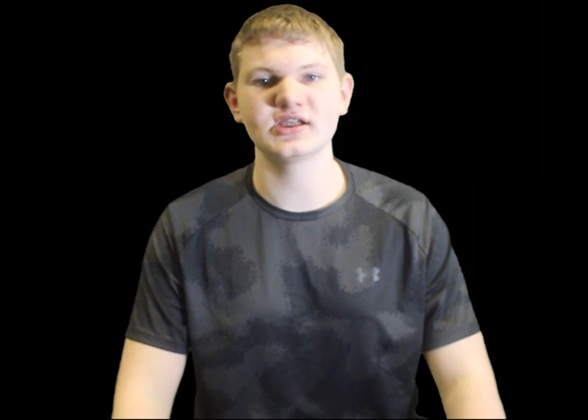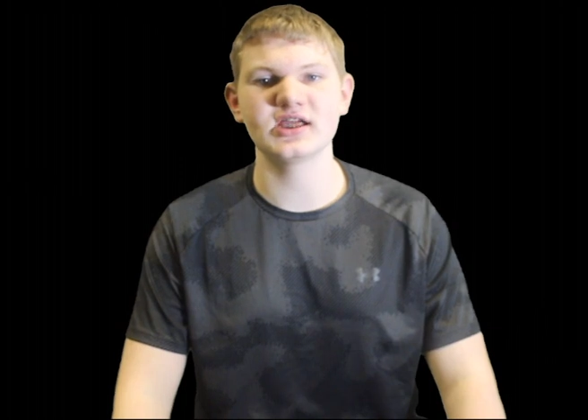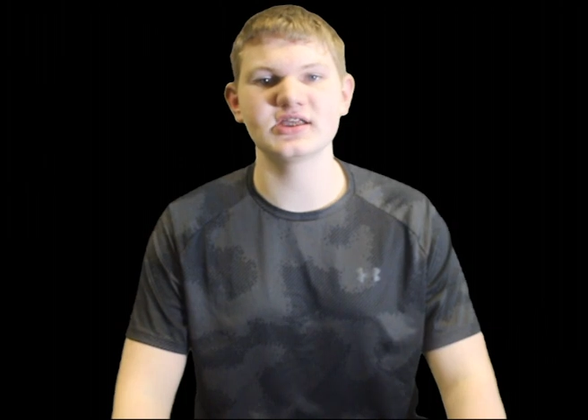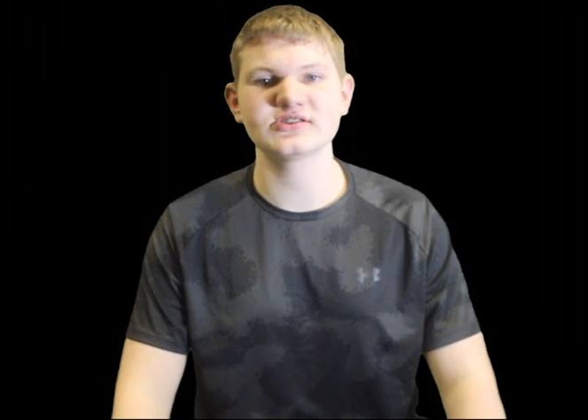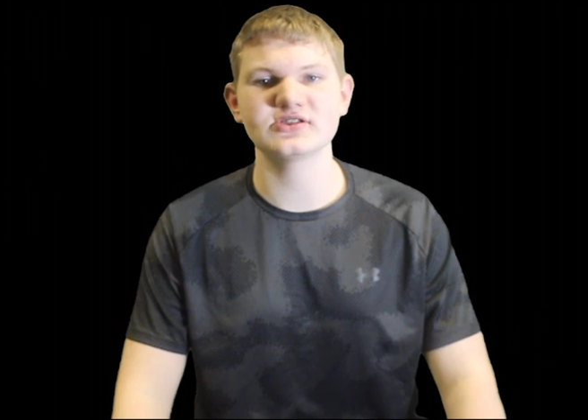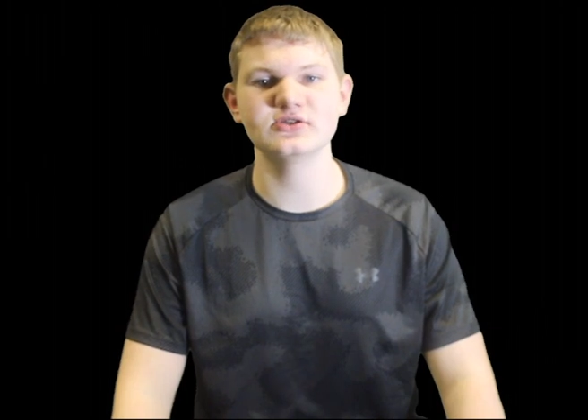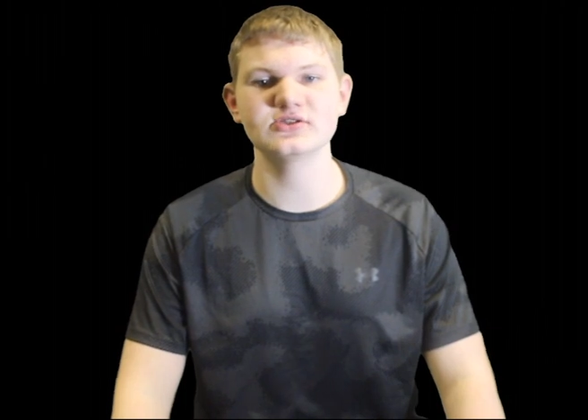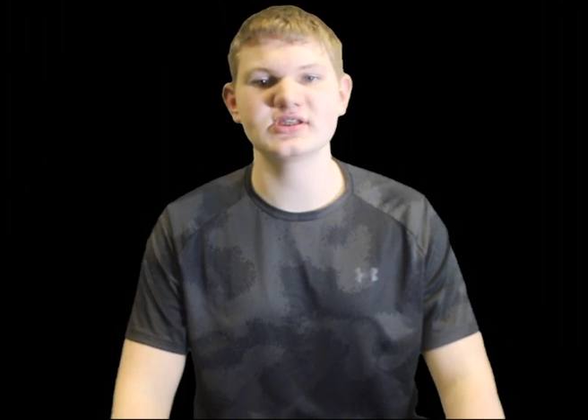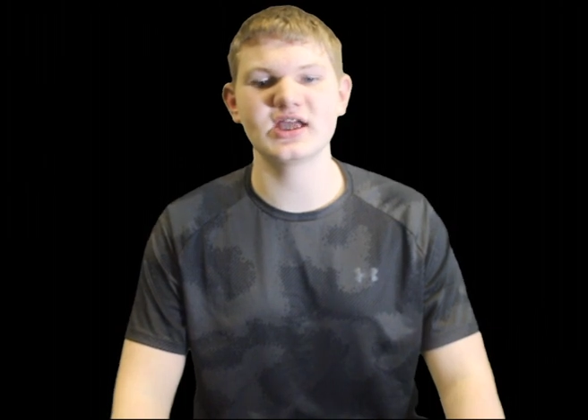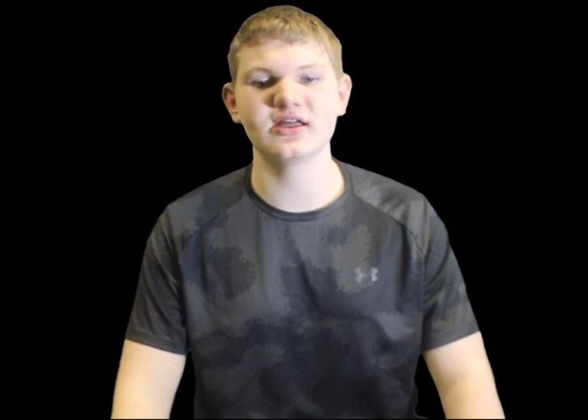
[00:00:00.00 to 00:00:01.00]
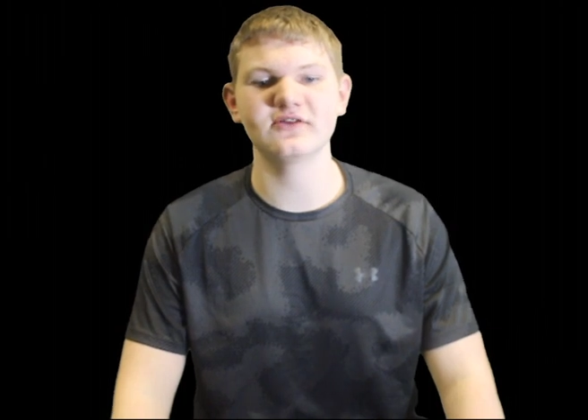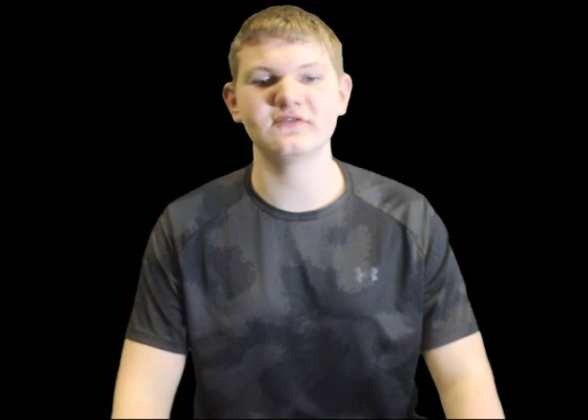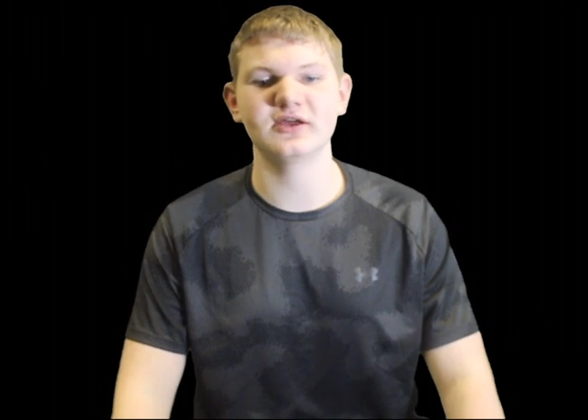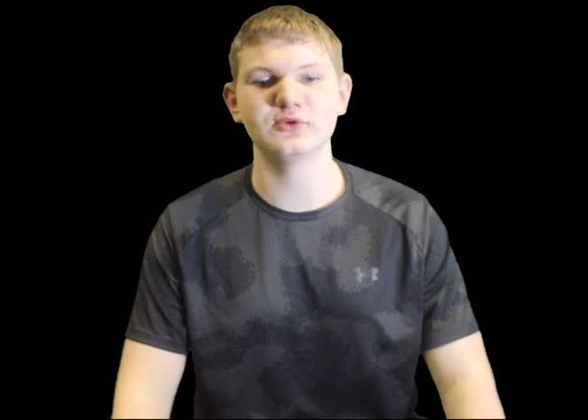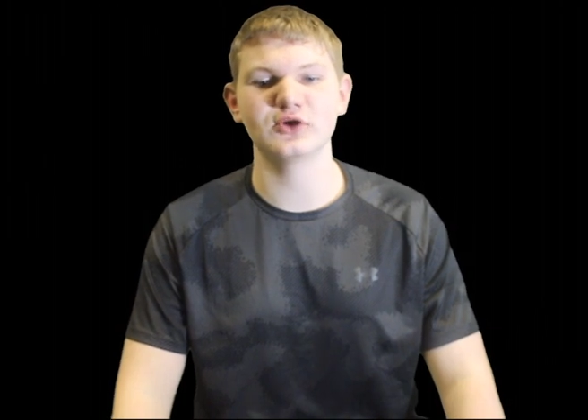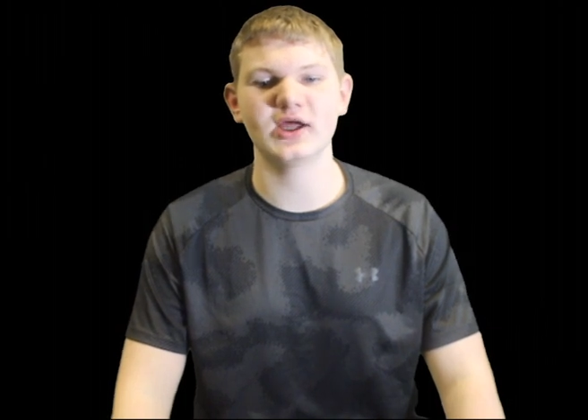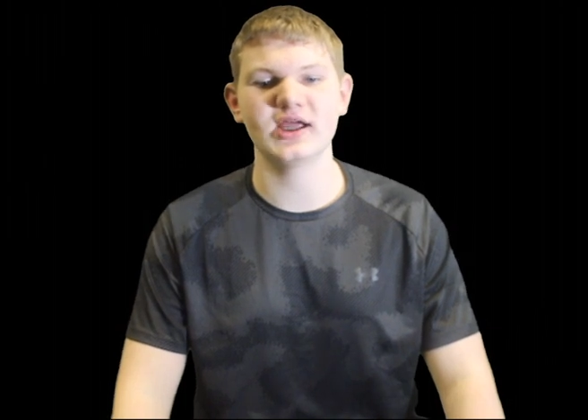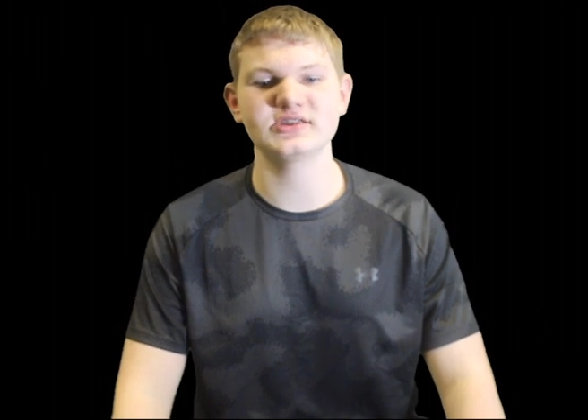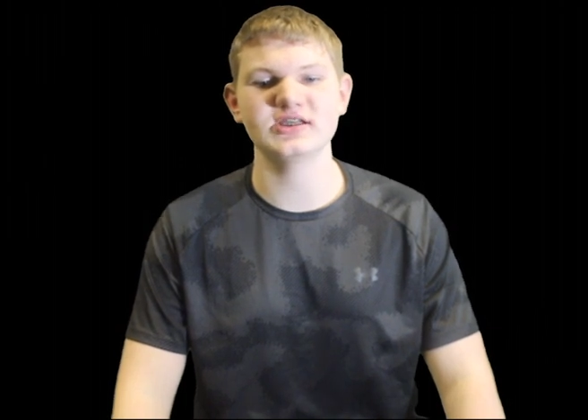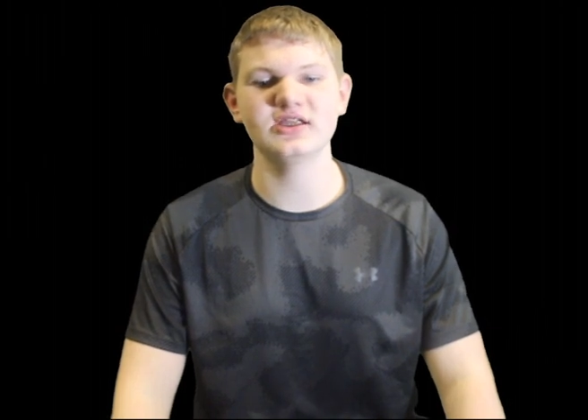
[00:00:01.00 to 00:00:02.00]
Today is Tuesday,
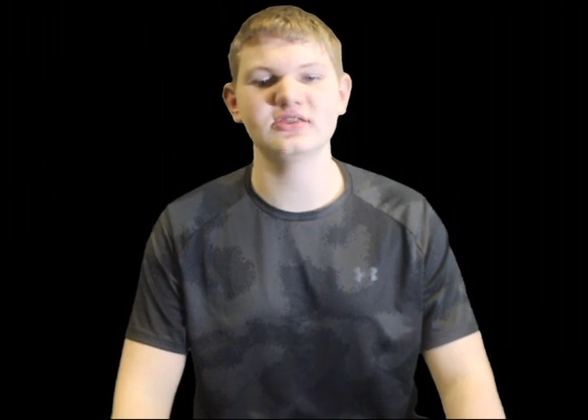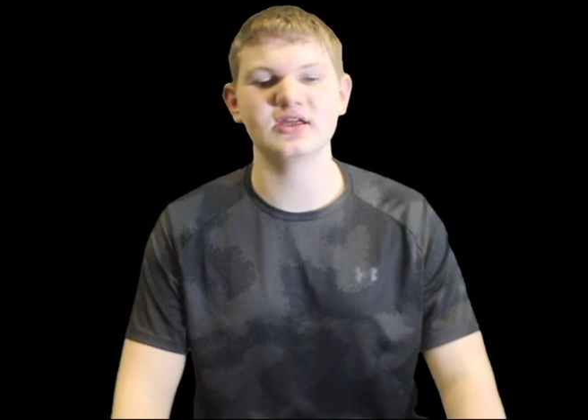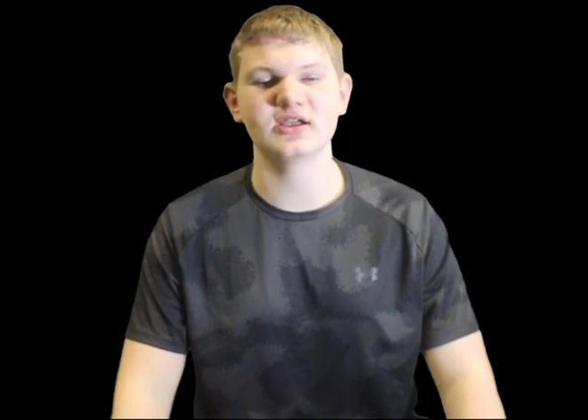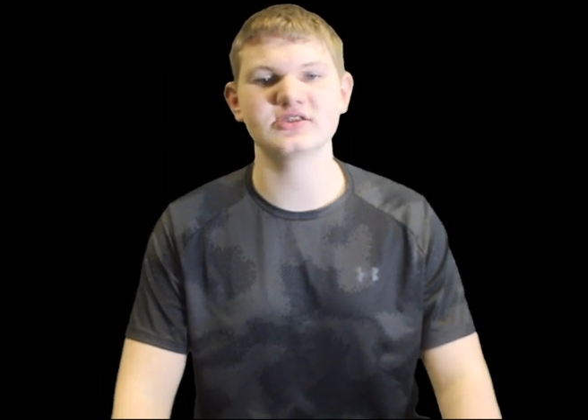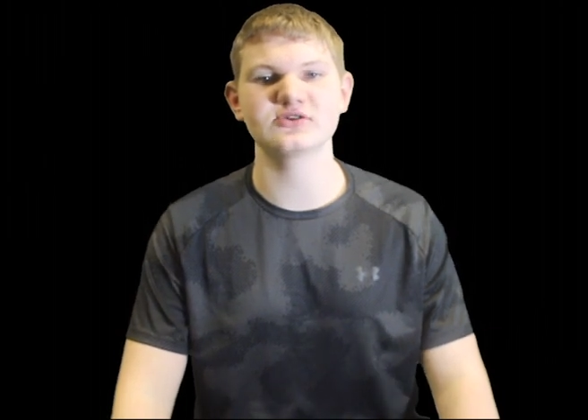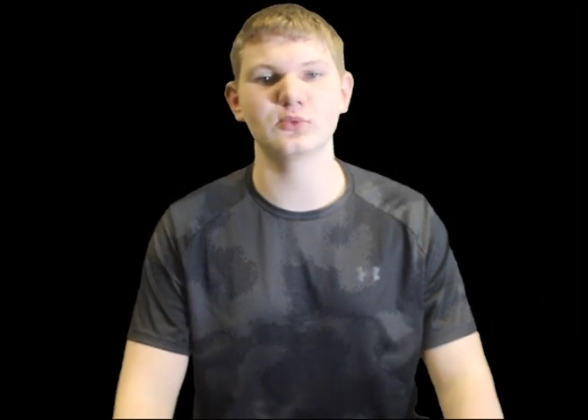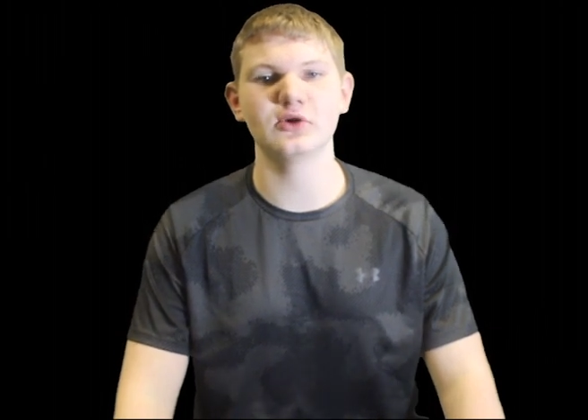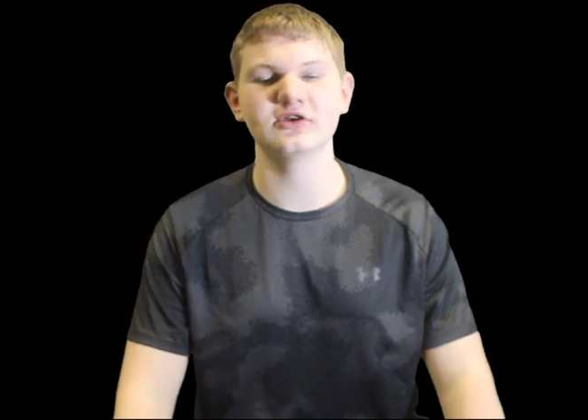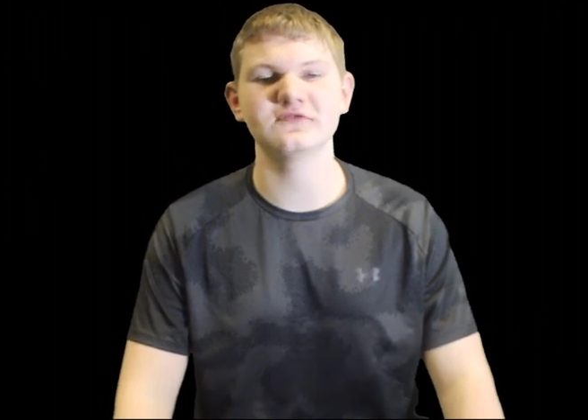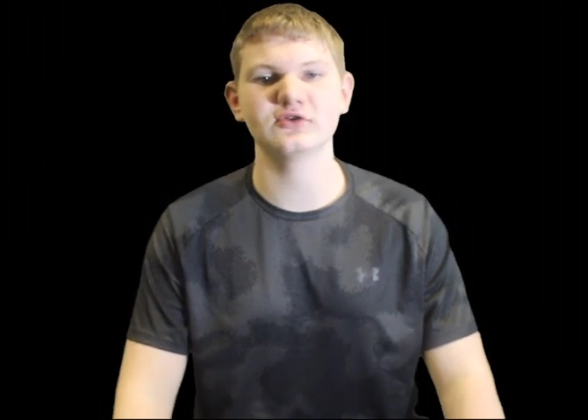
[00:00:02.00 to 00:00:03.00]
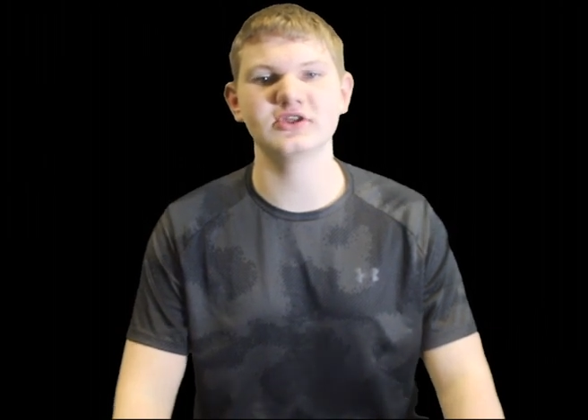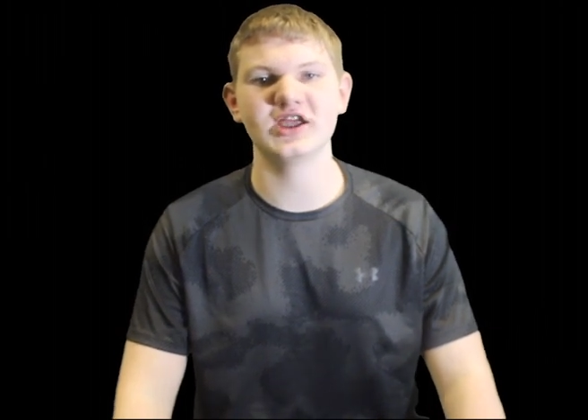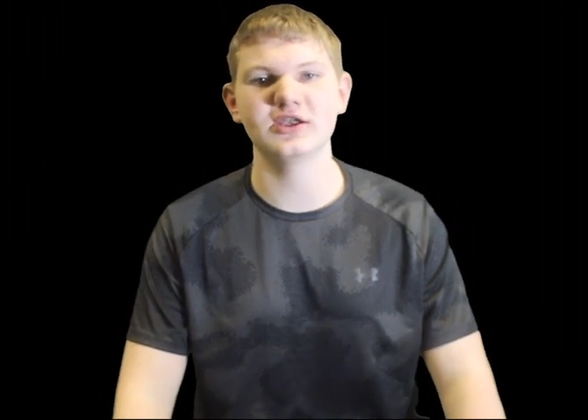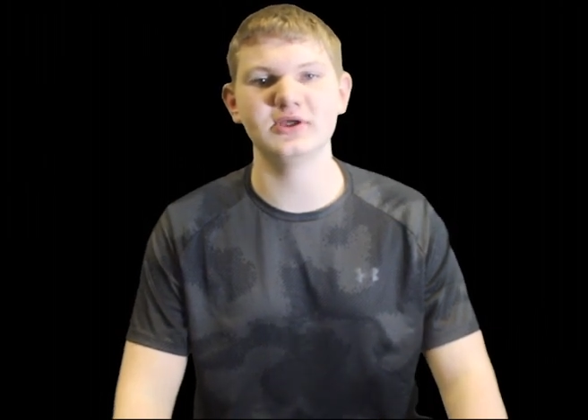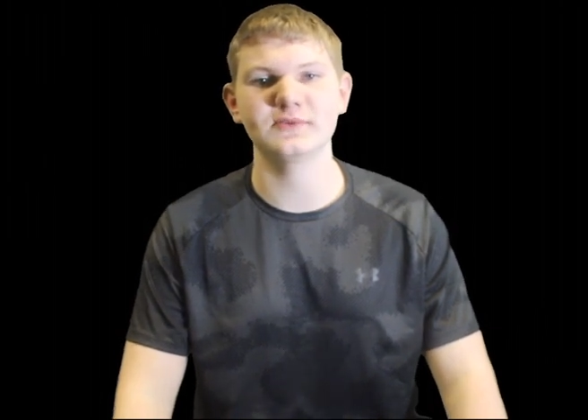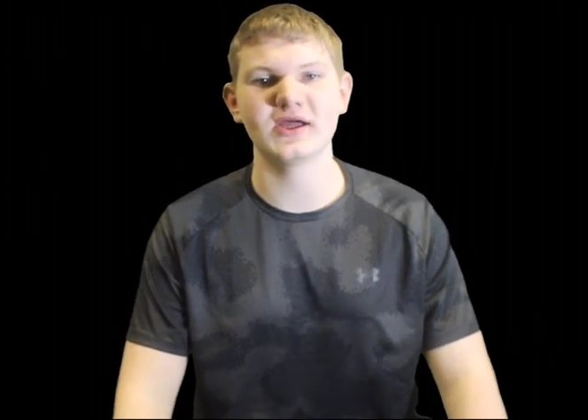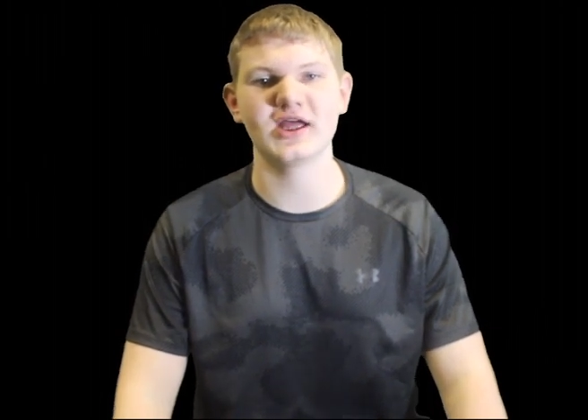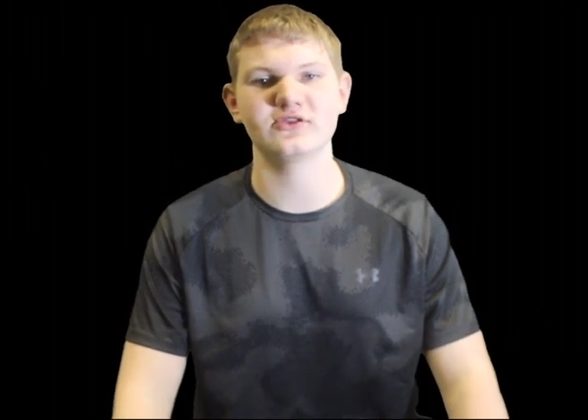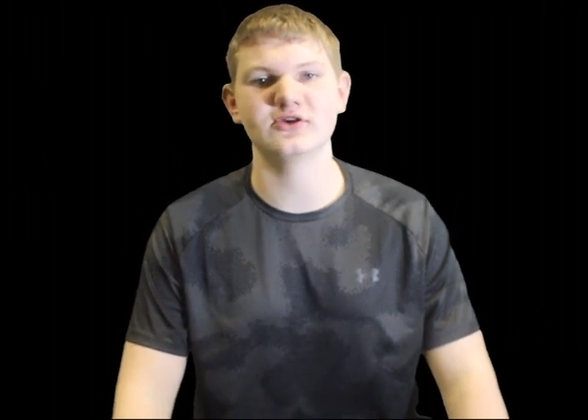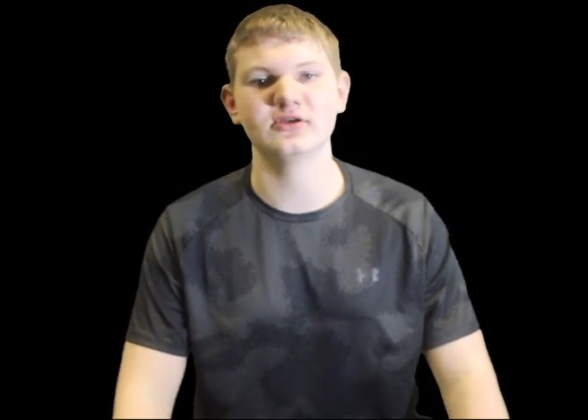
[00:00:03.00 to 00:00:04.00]
February 18th, and it's a wonderful day to be a
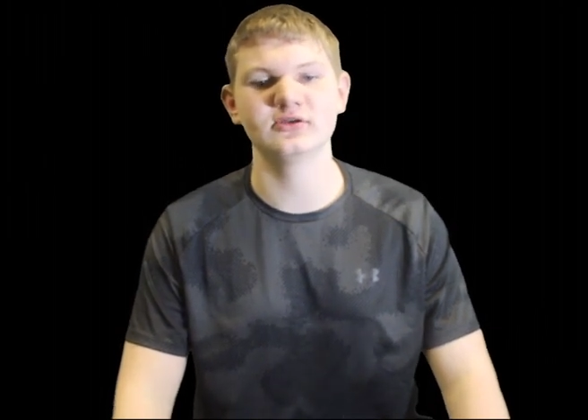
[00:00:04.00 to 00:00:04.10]
Panther.